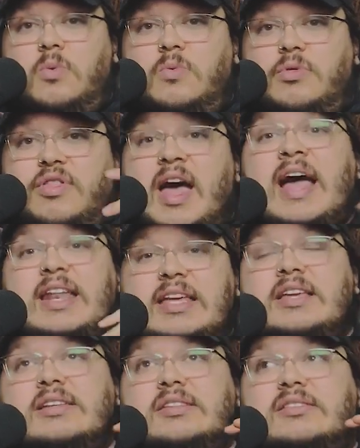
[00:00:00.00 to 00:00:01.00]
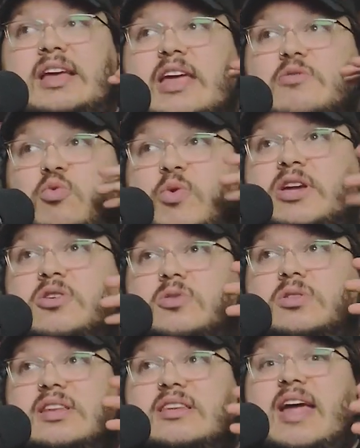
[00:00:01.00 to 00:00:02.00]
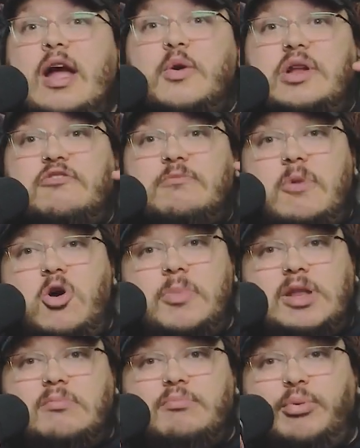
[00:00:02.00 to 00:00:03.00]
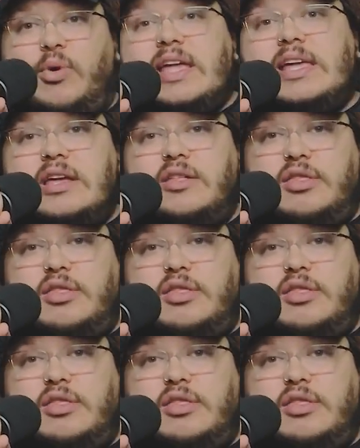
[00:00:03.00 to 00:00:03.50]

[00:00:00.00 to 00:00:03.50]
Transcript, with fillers: that is a real narrative moment breaking